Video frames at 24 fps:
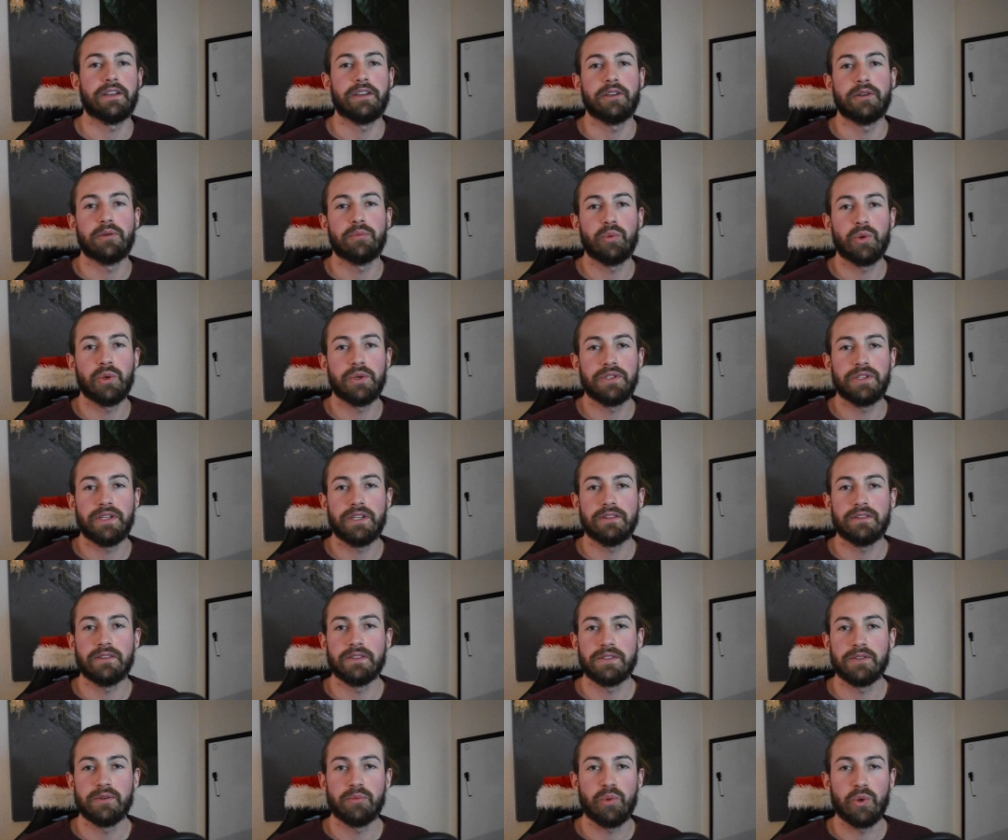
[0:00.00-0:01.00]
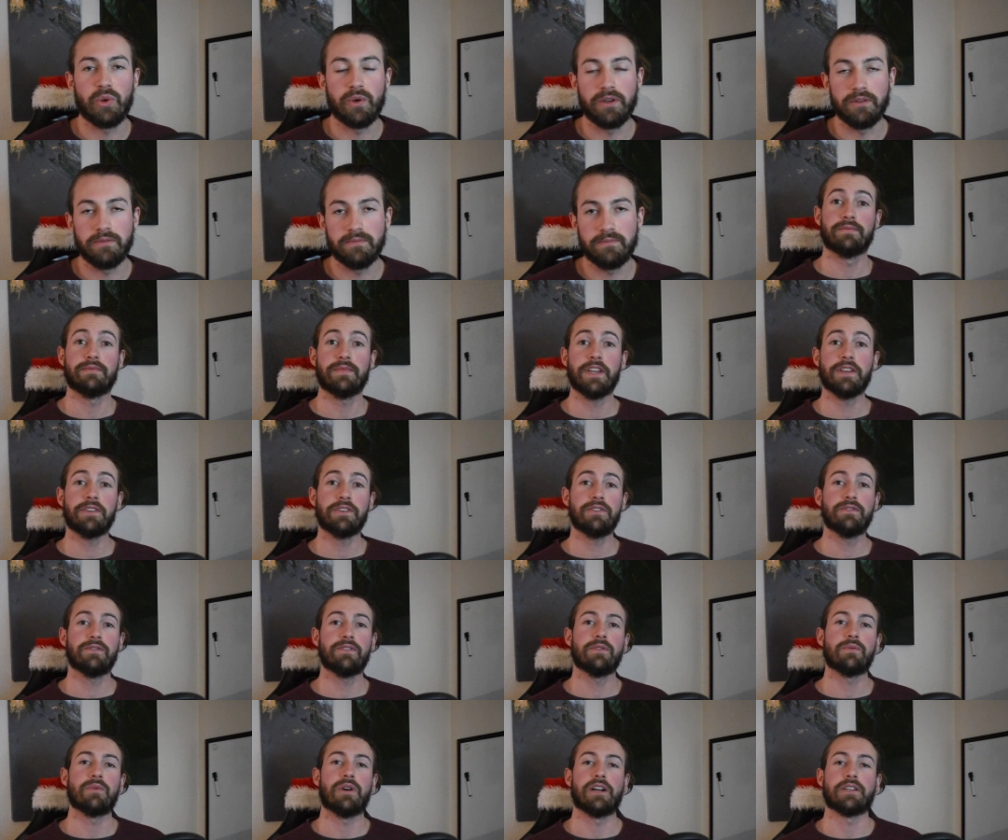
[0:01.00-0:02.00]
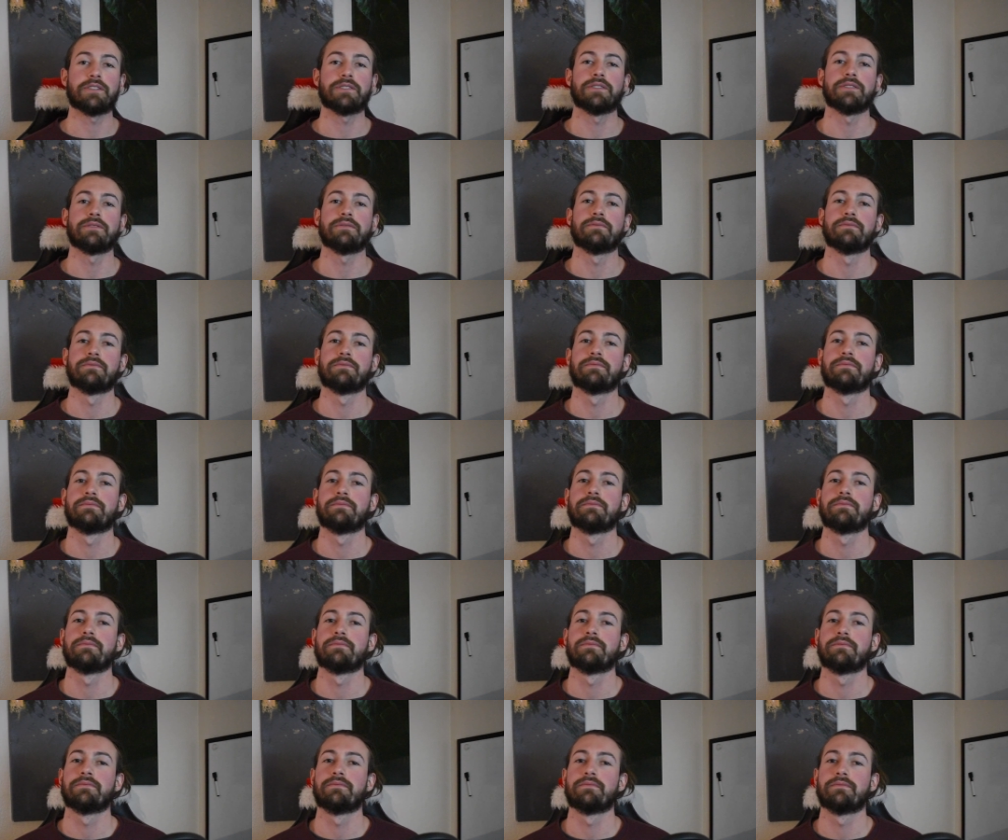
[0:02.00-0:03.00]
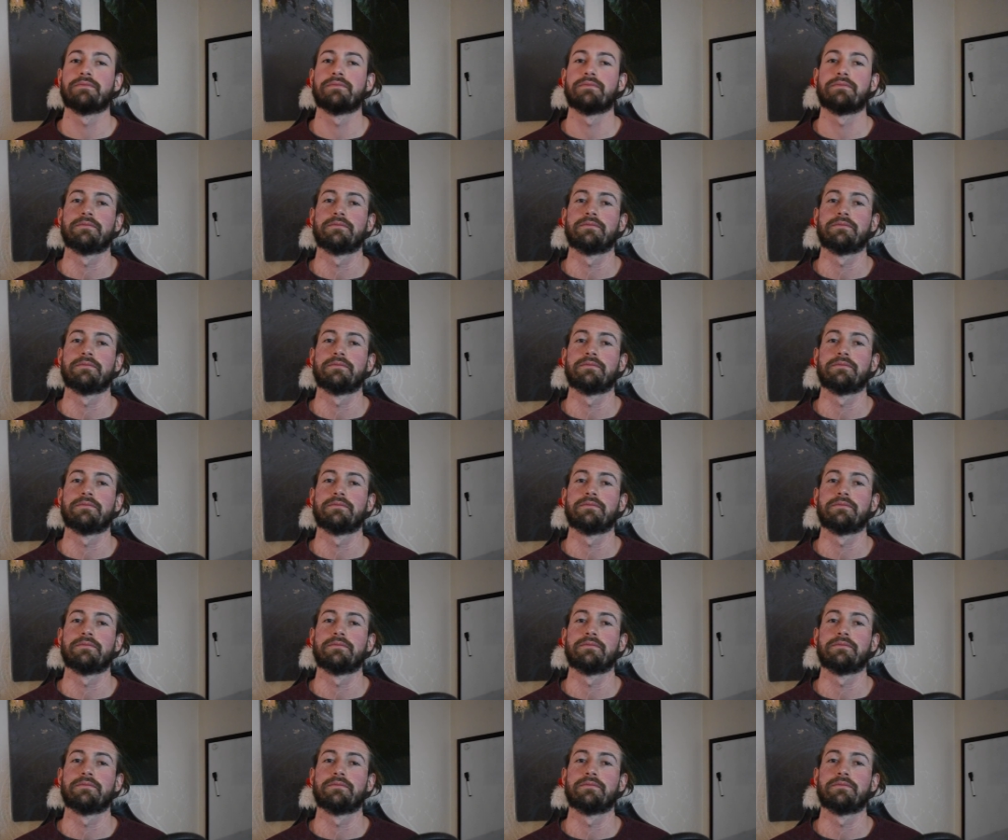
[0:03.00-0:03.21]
I appreciate the support. Thank you for watching.